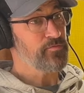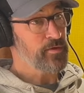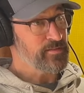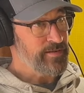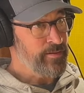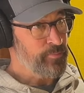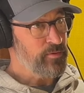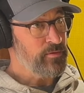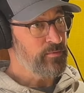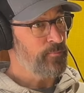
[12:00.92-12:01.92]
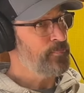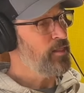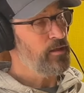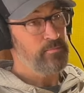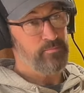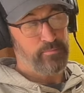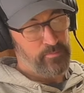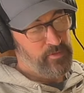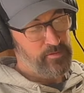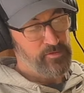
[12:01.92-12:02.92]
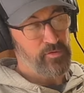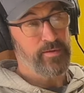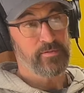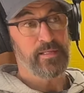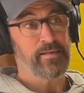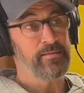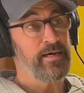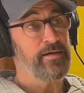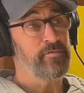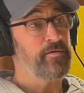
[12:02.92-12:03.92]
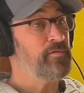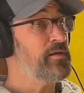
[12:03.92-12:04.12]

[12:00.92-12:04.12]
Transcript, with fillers: for example, their soil's not alive. They've